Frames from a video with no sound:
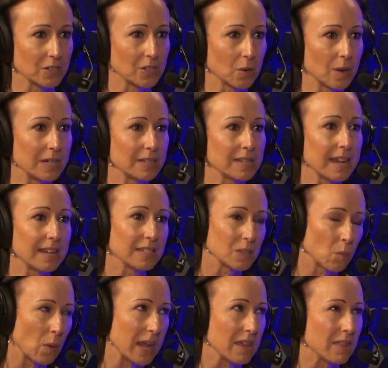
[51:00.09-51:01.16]
So it takes
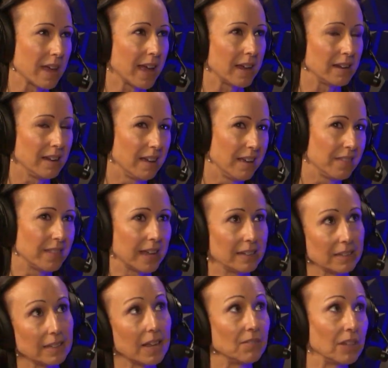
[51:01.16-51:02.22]
away that
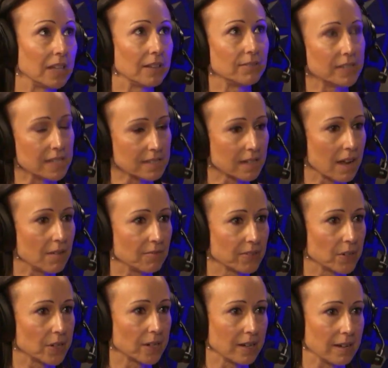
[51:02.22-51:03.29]
level of
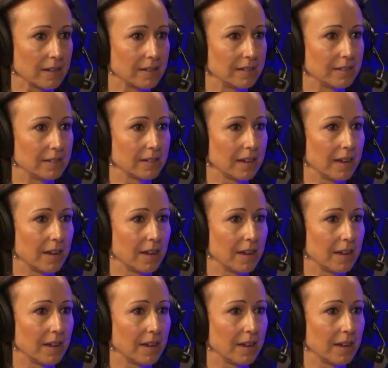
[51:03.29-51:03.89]
discomfort, and